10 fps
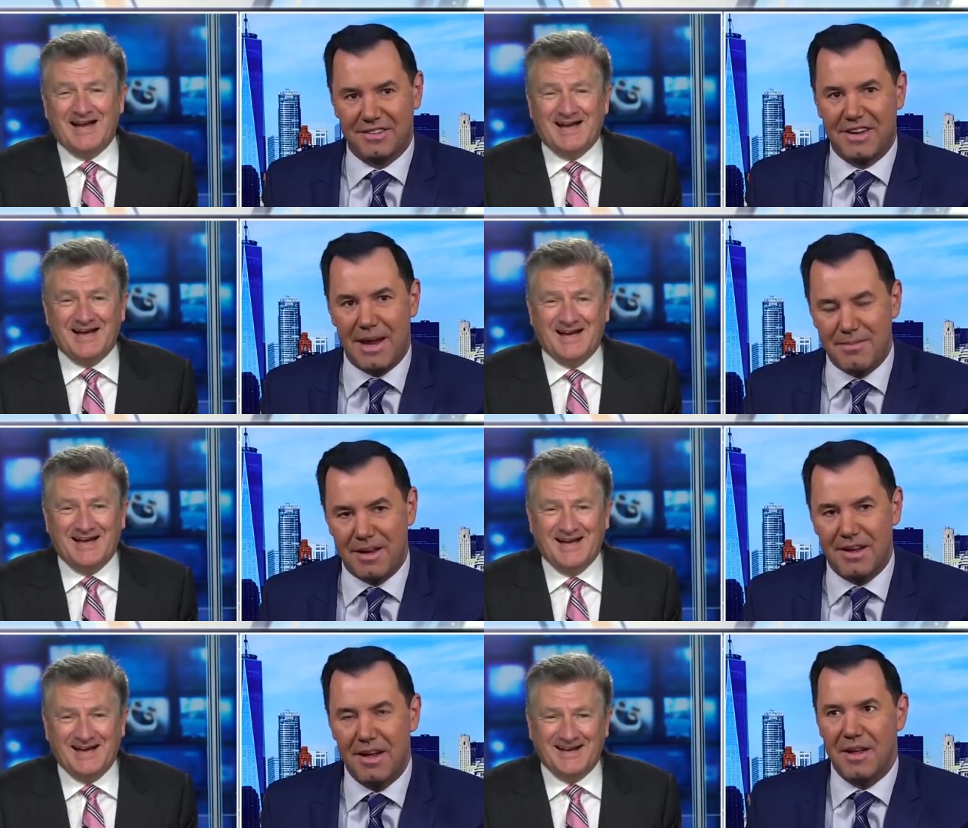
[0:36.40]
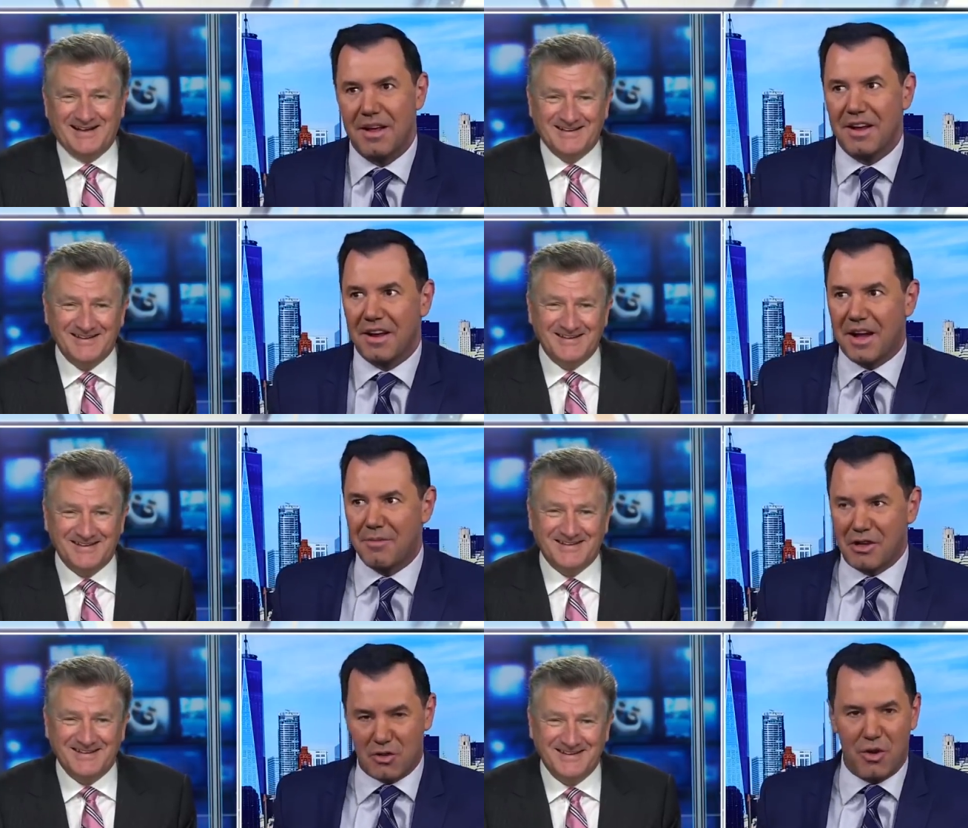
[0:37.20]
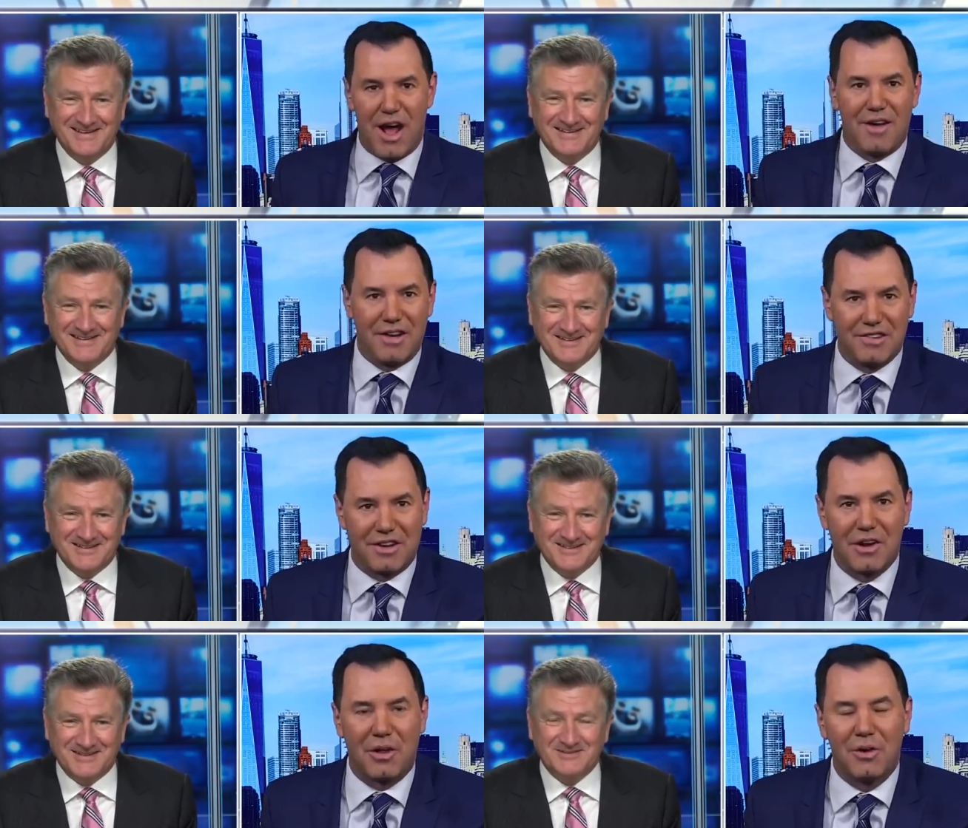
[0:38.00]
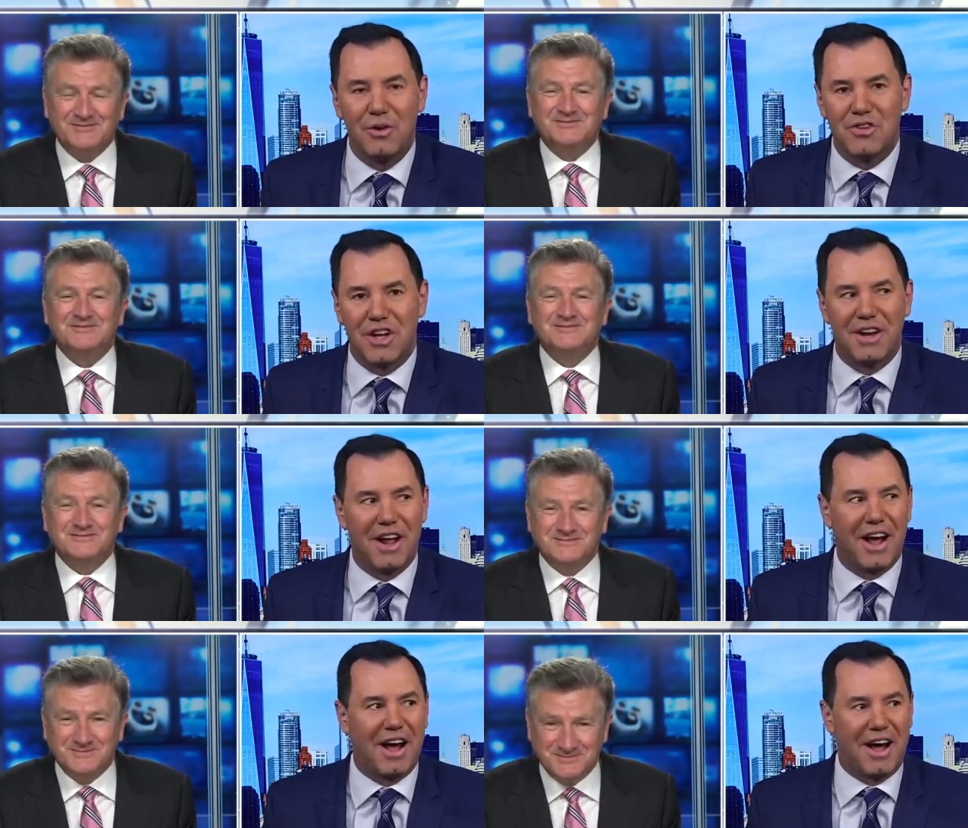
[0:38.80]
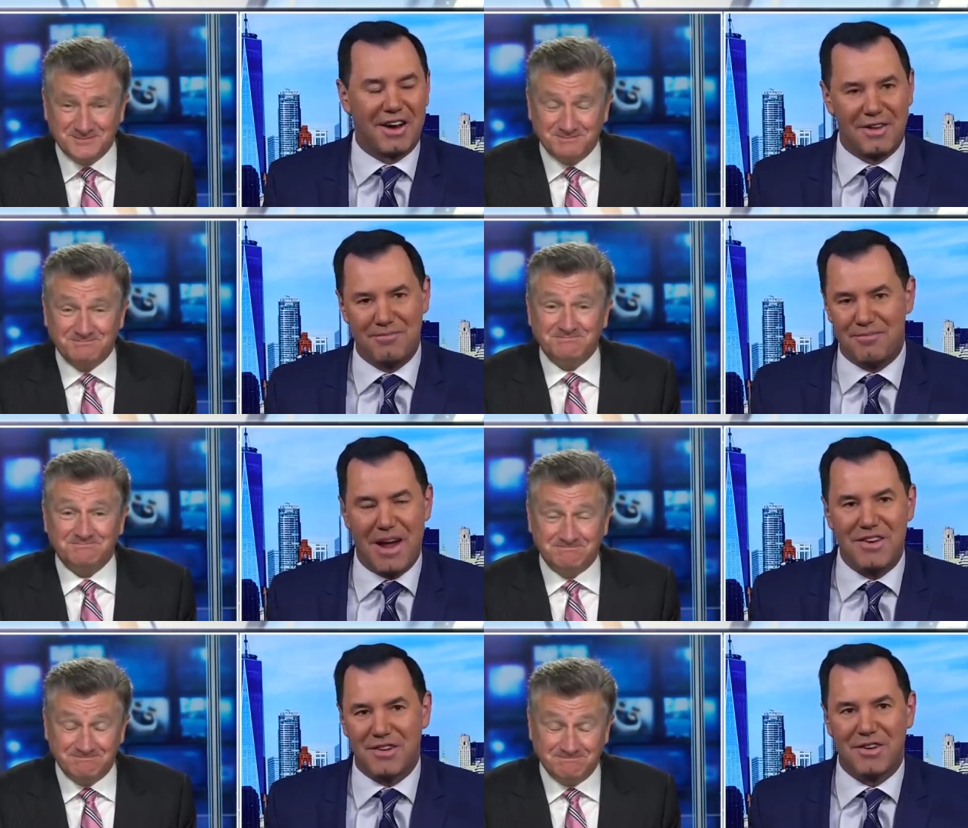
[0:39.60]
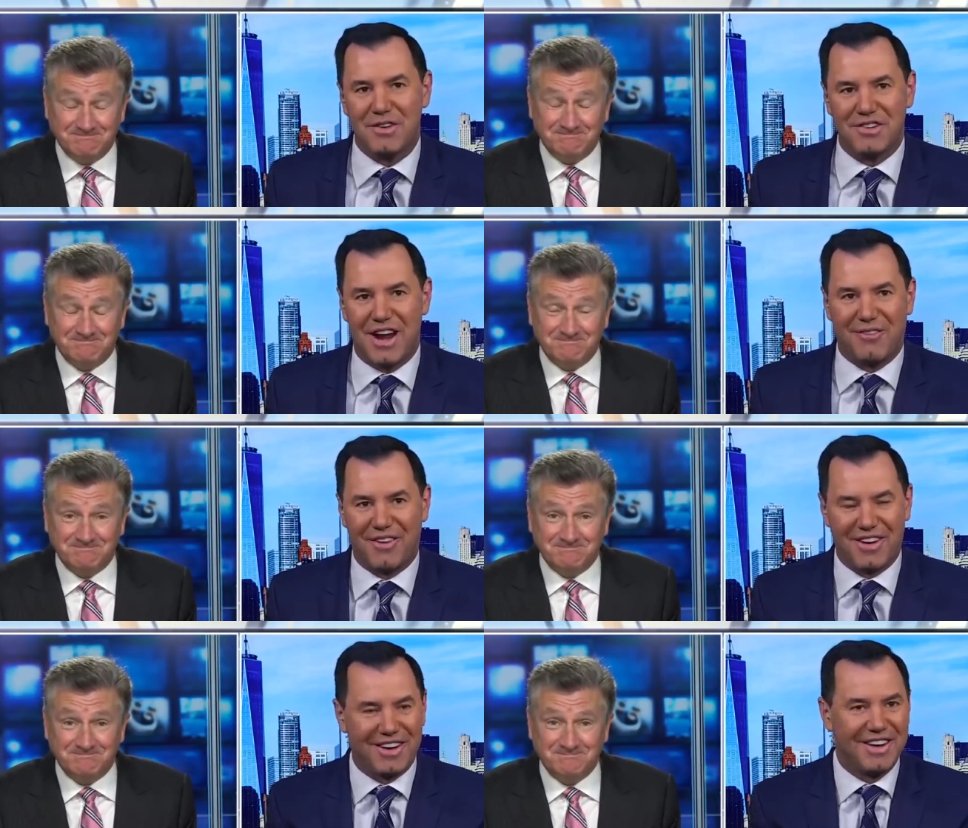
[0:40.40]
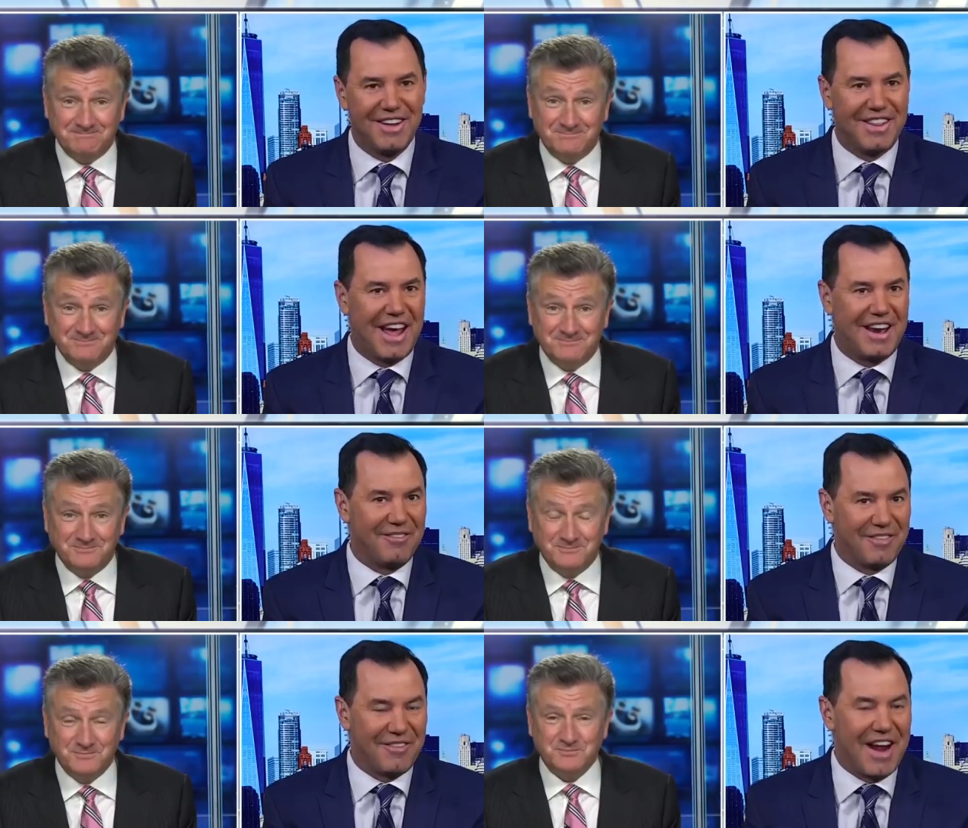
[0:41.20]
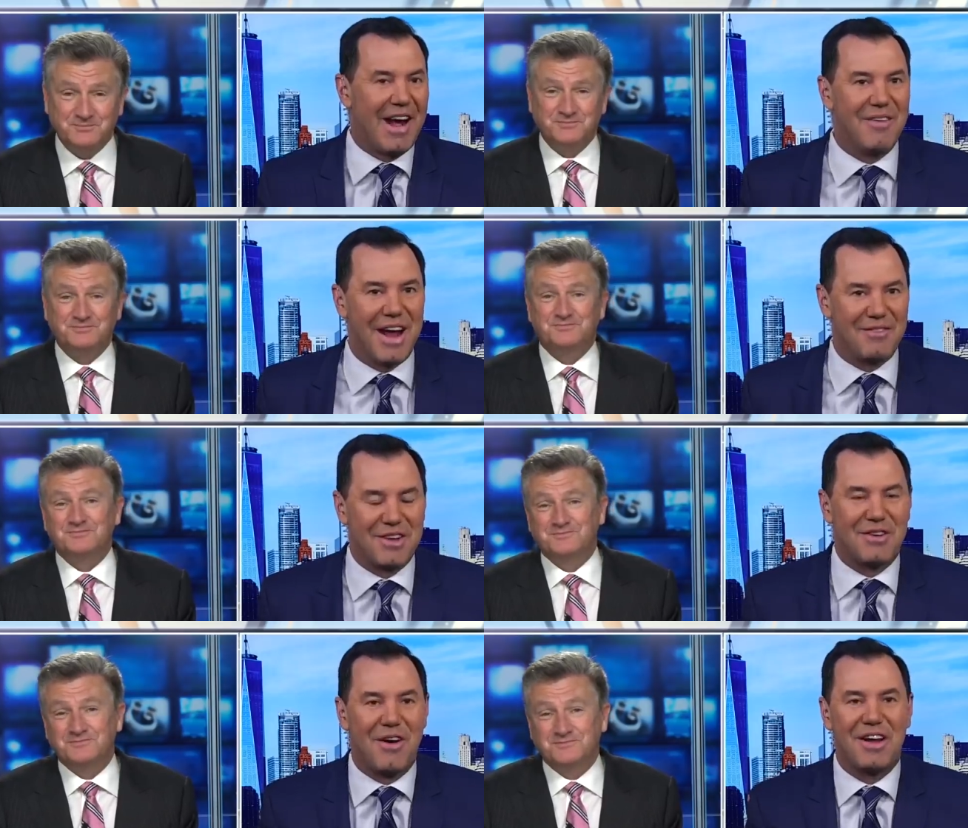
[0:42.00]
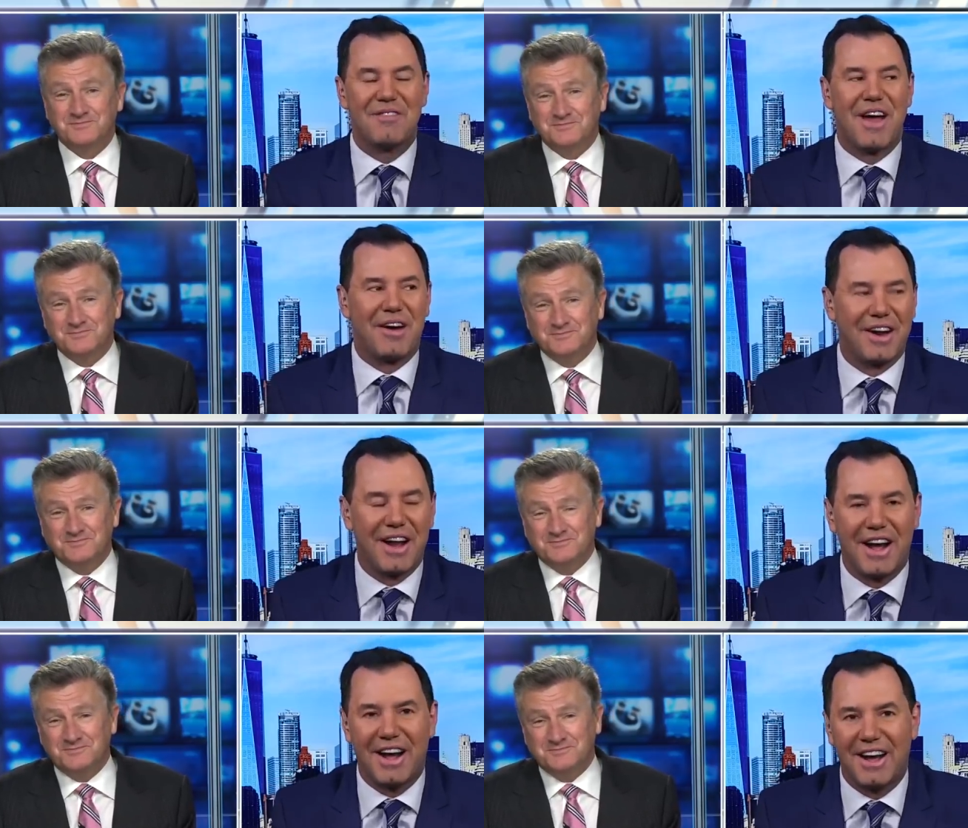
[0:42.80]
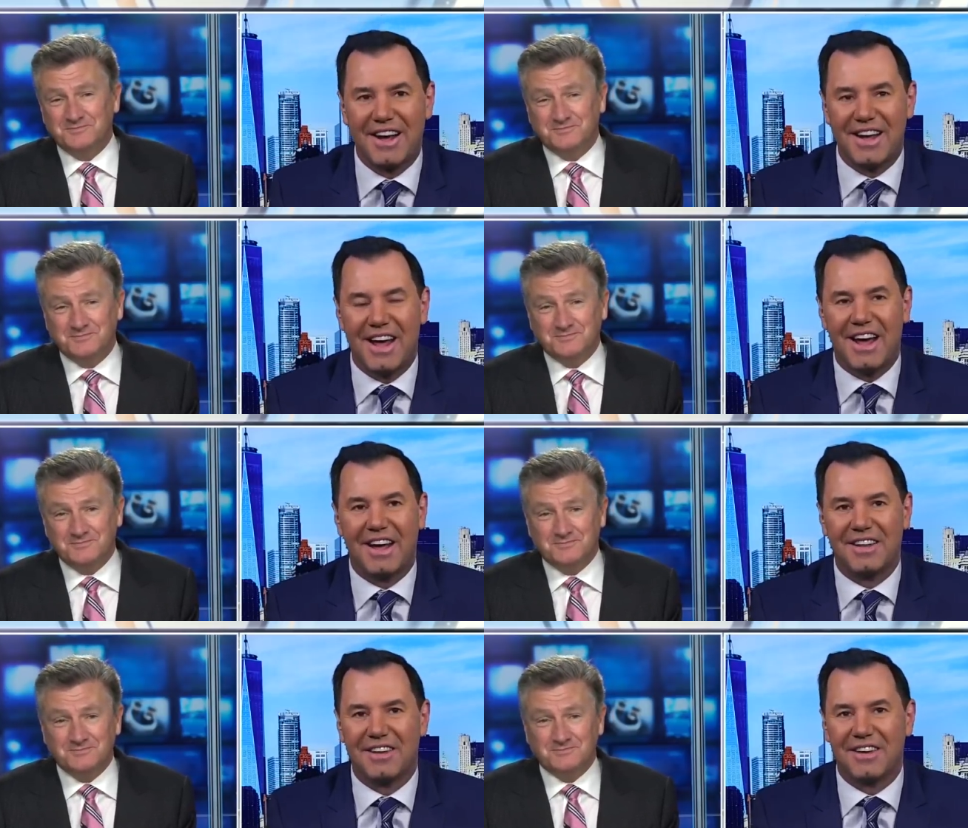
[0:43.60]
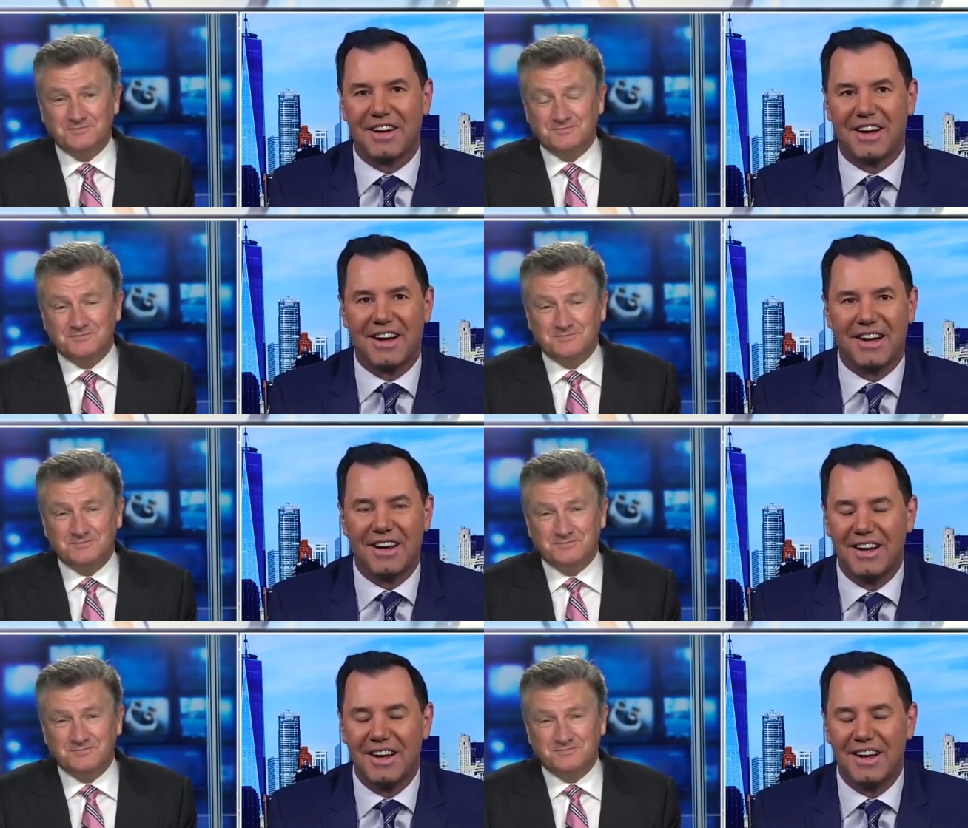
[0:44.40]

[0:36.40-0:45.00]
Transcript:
Speaker 1: statement. Coming to an obvious conclusion uh, on a major news mm. network that well, now we have to talk about it. Uh, yeah, look, uh,